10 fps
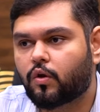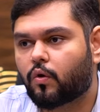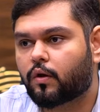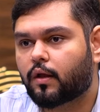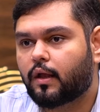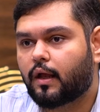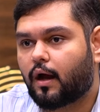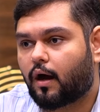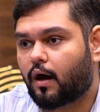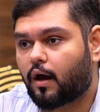your
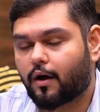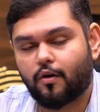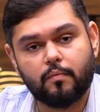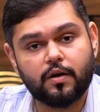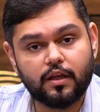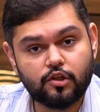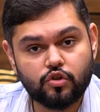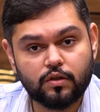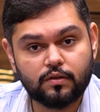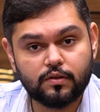
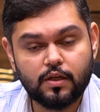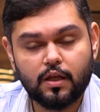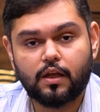accommodations.